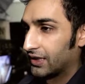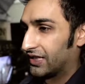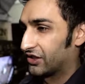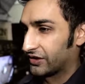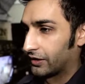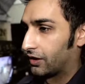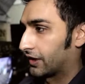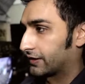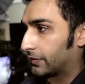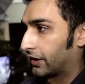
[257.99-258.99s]
He's just an
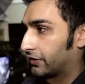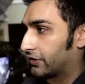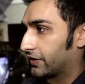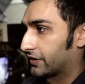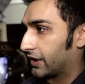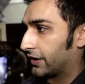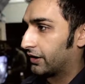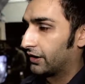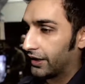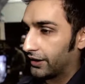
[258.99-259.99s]
awesome character designer,
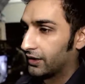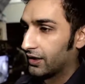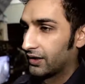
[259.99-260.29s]
and